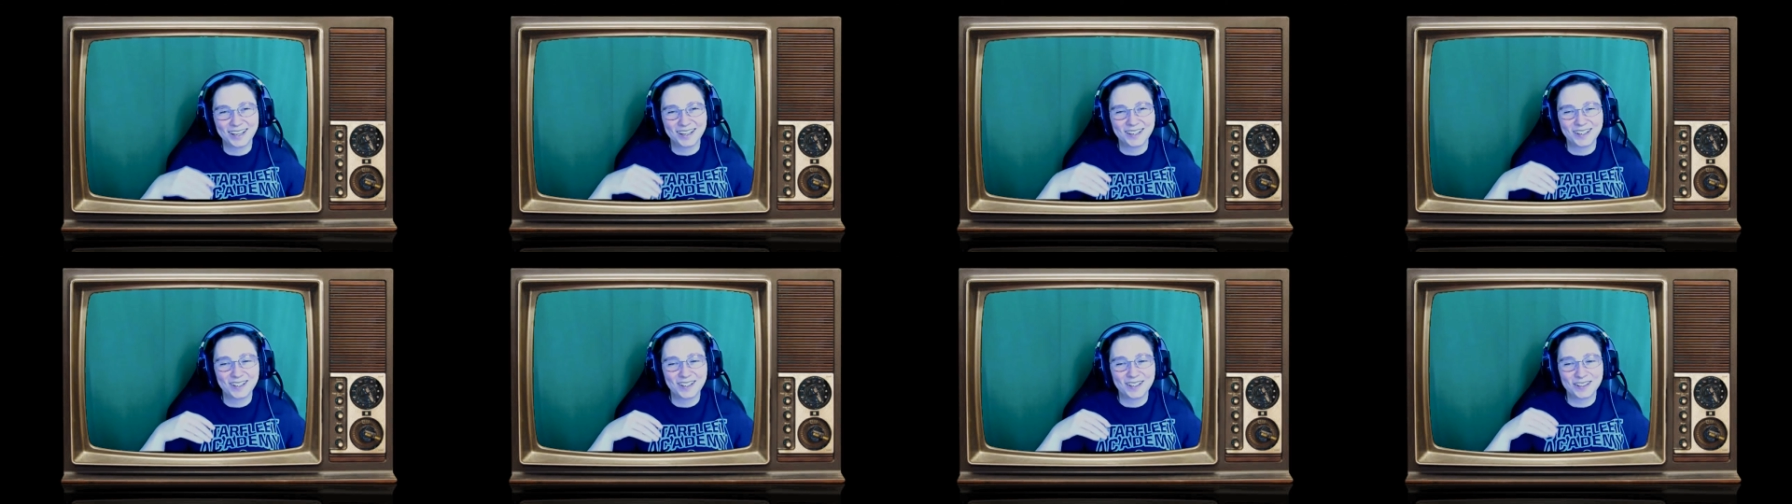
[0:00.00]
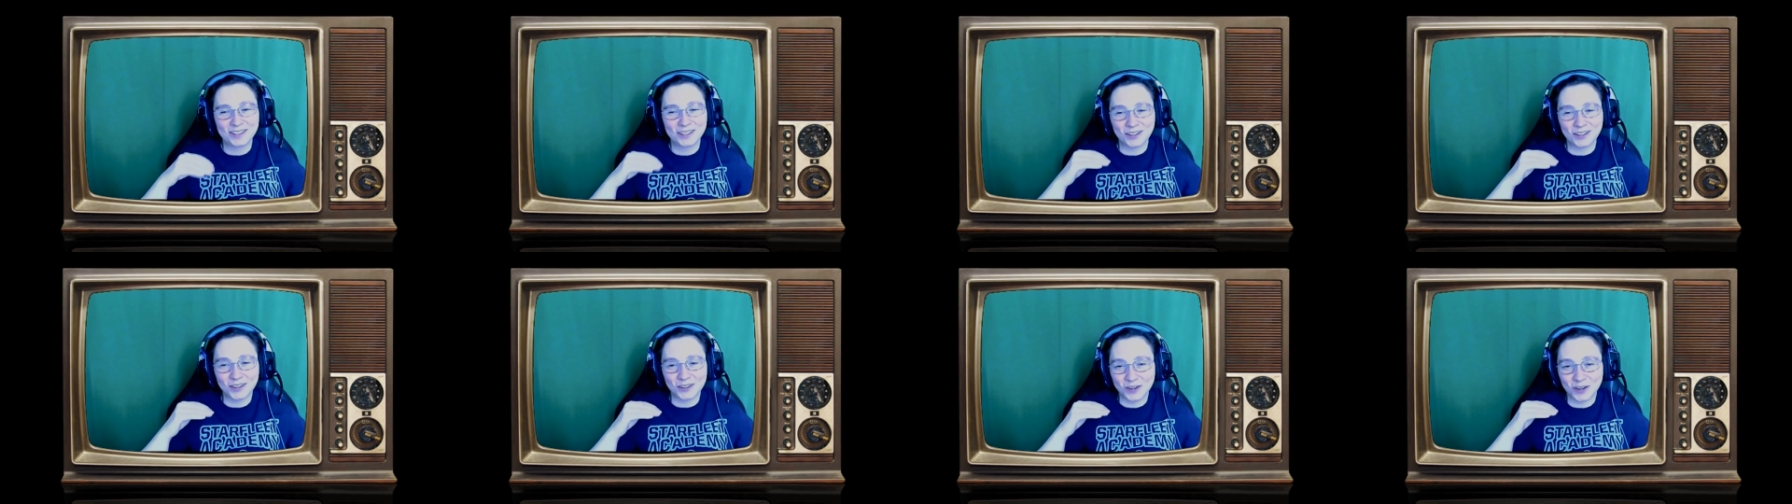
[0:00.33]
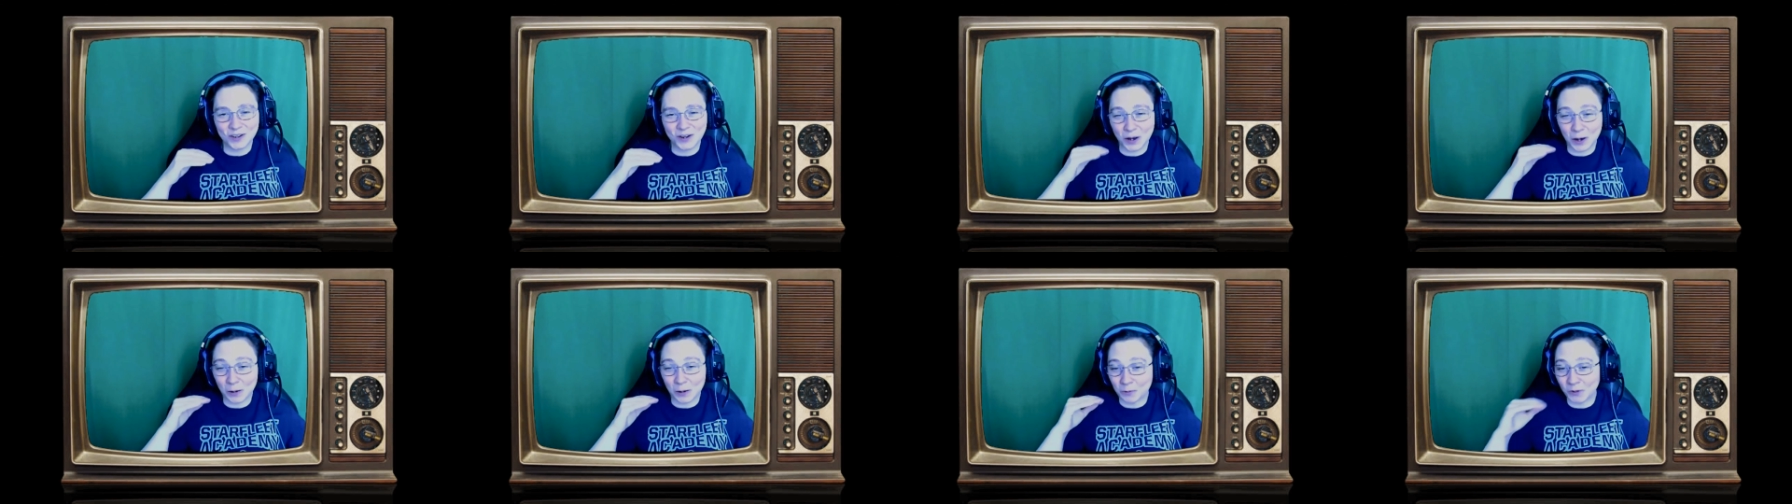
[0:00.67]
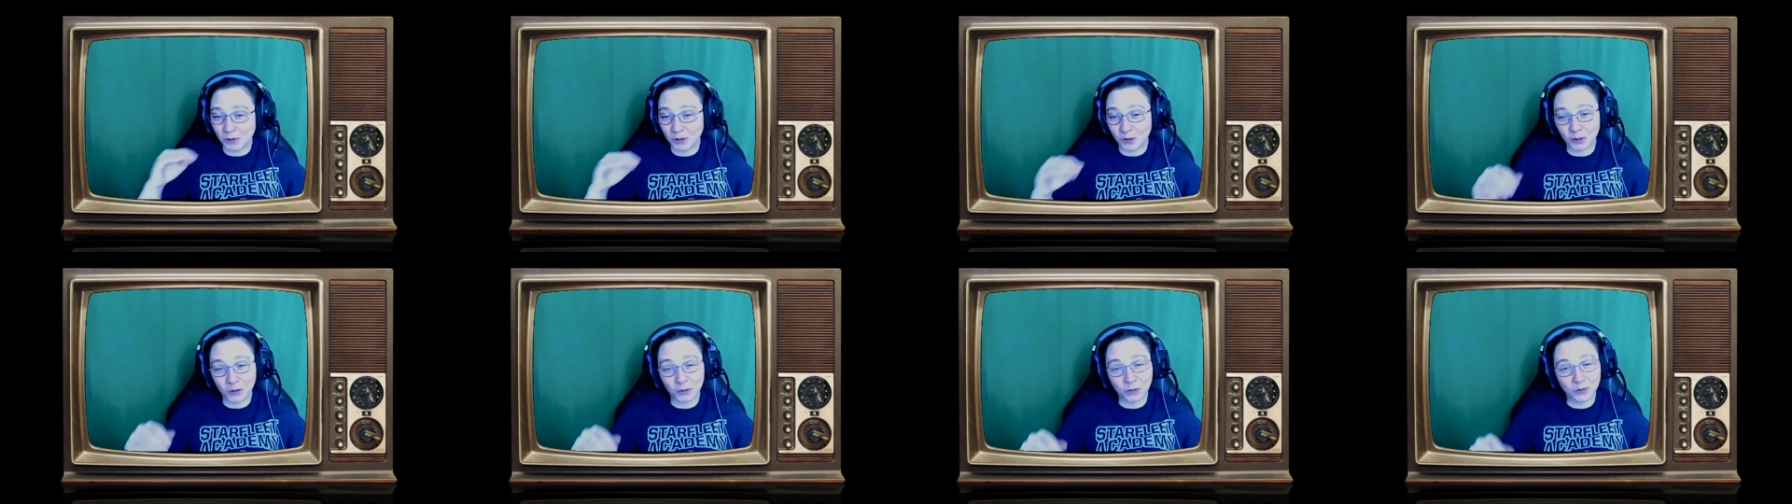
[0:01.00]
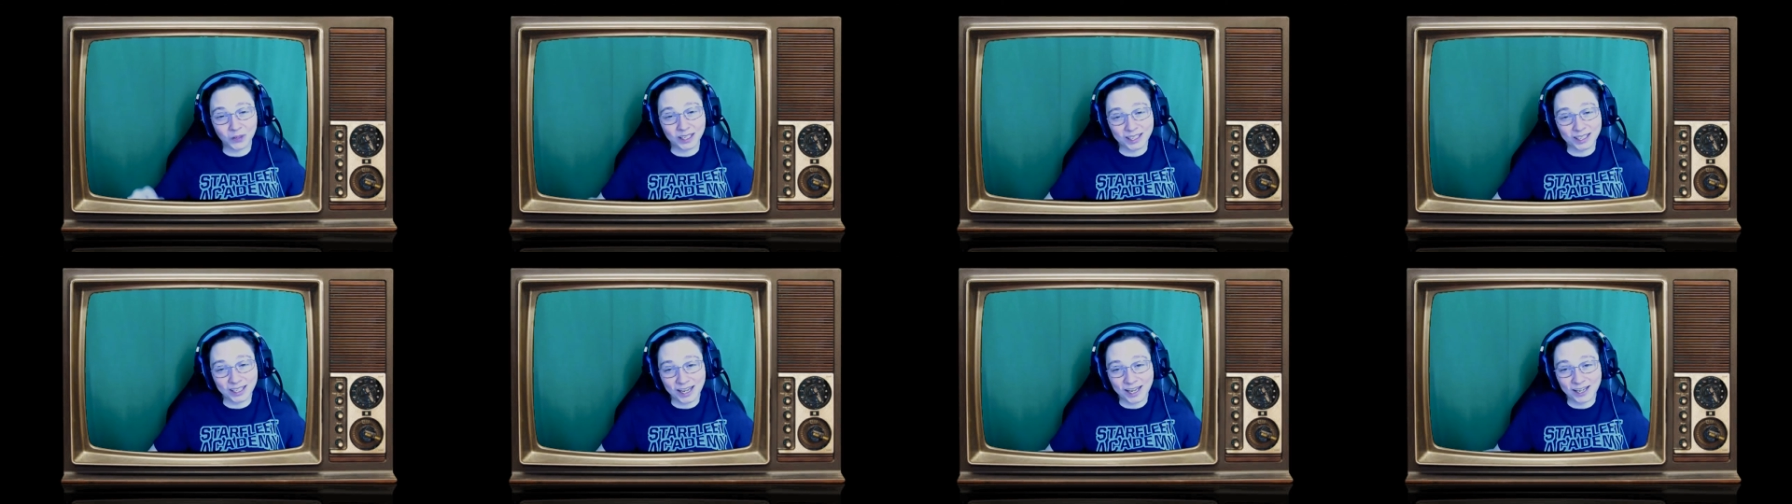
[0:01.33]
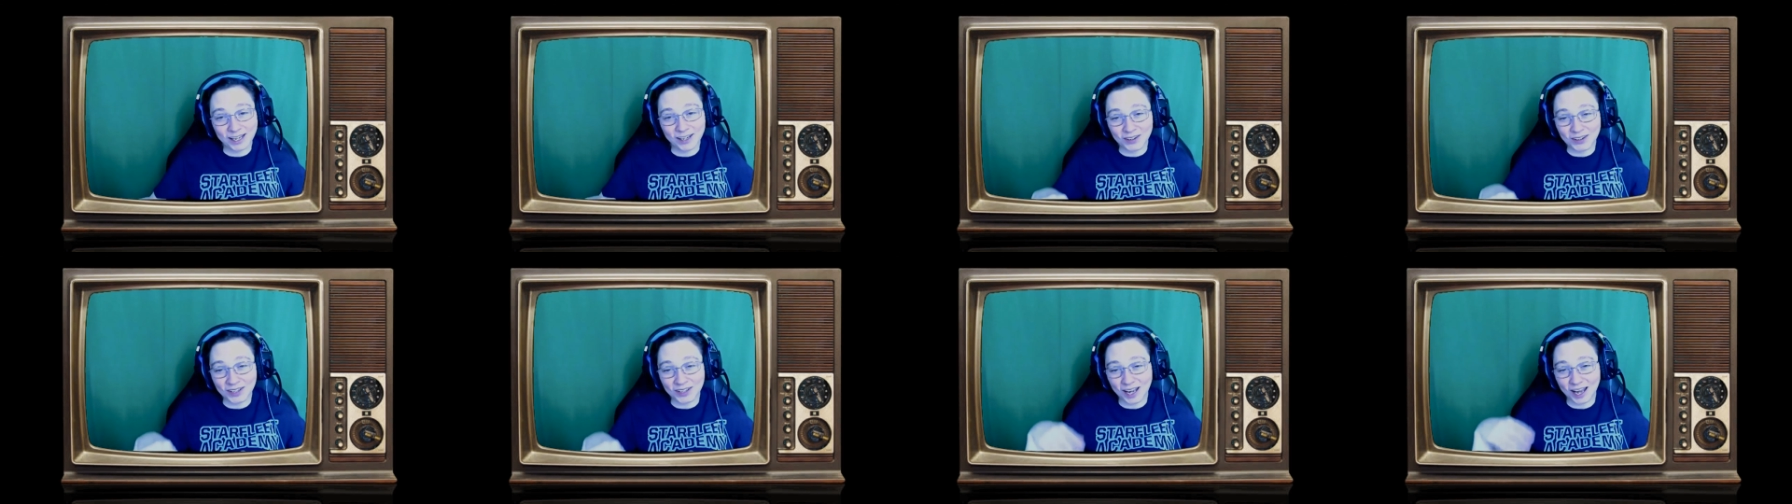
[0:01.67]
So I'm going to go lay
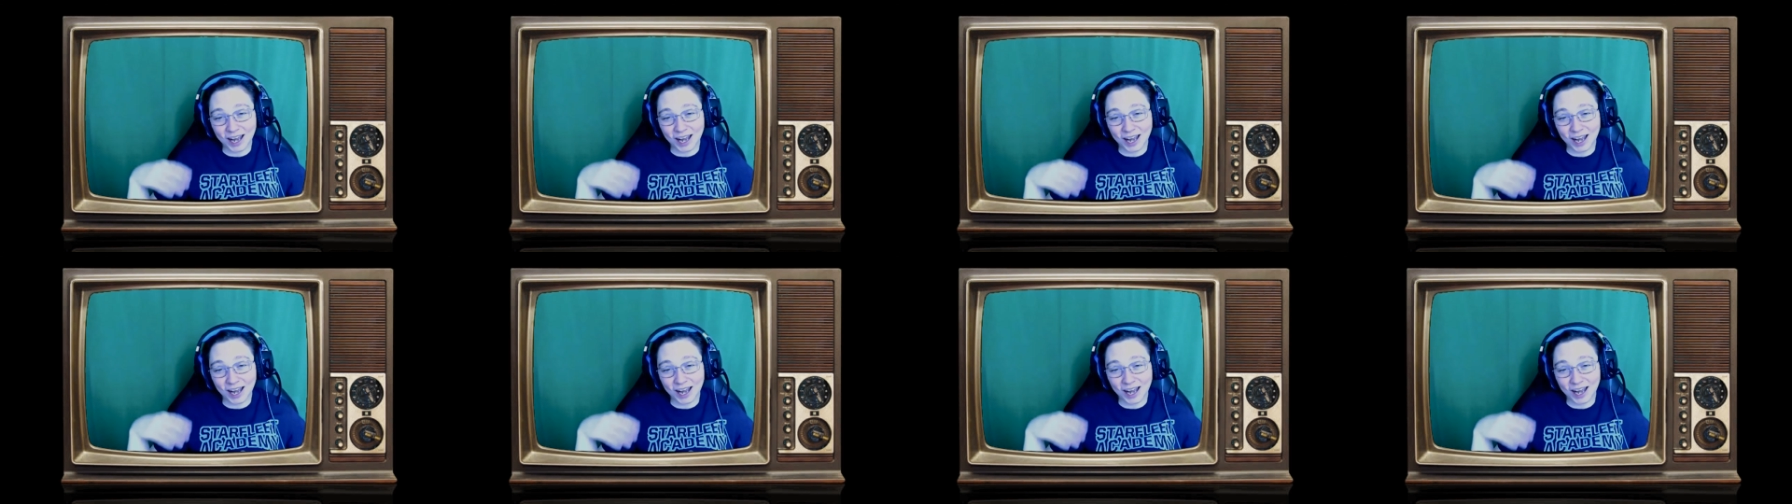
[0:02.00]
down.